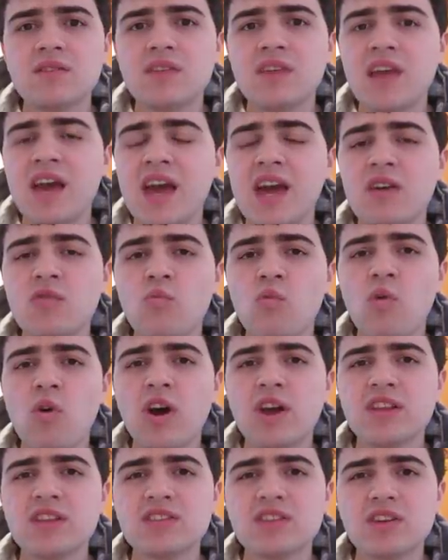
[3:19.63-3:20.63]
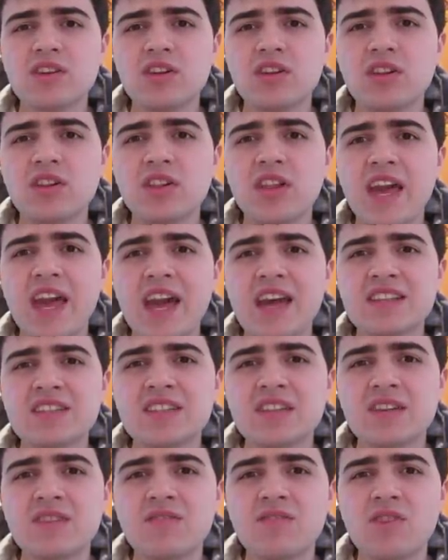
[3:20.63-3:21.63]
Act 1 is a
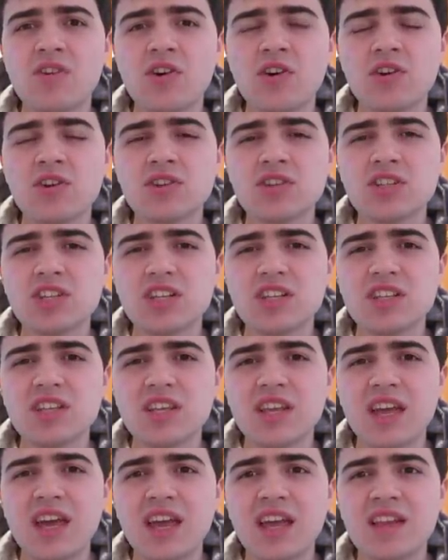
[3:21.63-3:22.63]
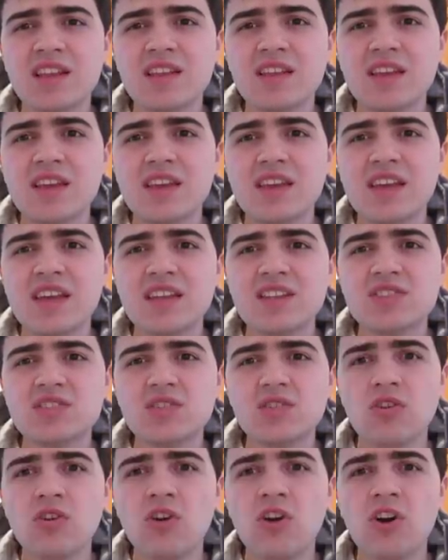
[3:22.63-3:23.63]
classic version, and
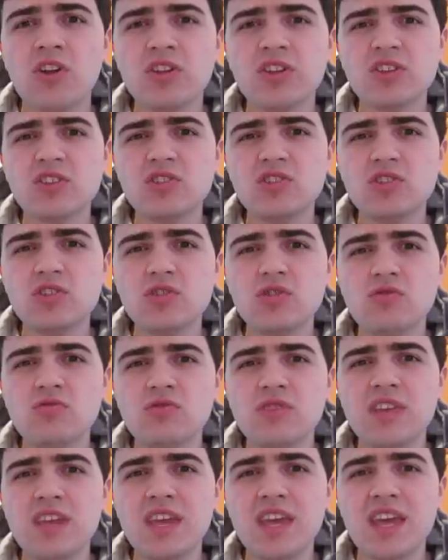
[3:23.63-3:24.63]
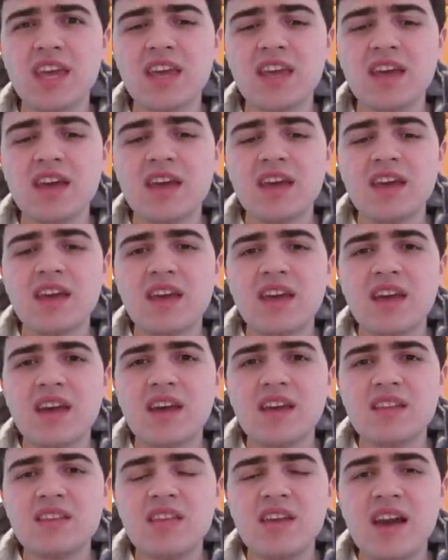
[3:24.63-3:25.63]
it's all in 2D.
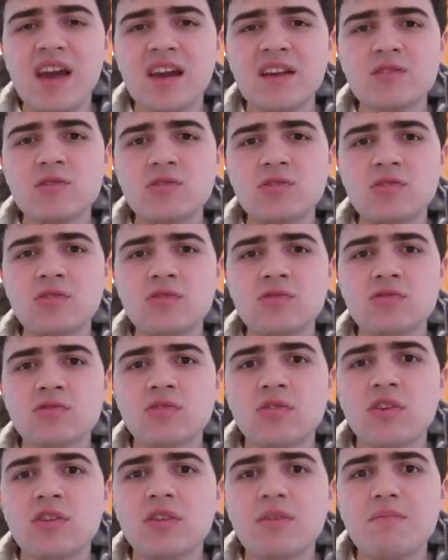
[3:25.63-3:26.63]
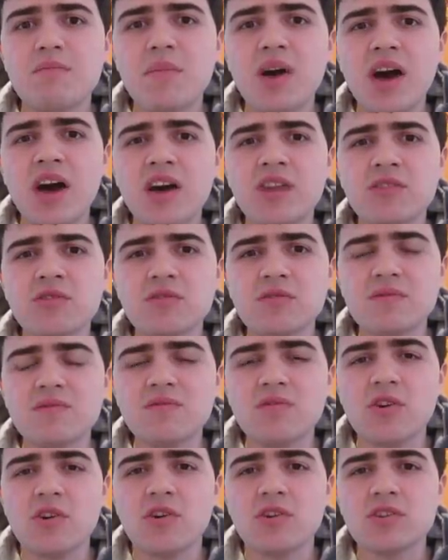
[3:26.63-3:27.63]
And the Act 2s are the modern
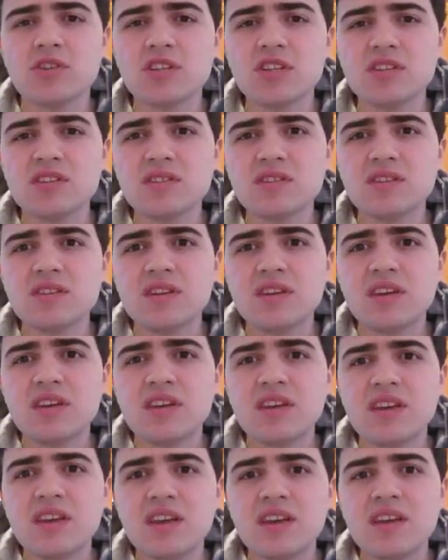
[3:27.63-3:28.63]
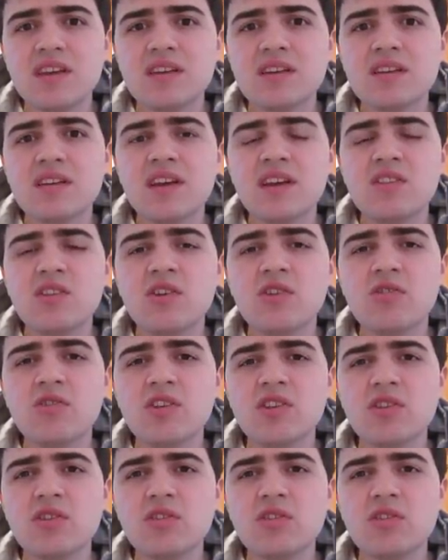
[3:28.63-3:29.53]
versions, and they're in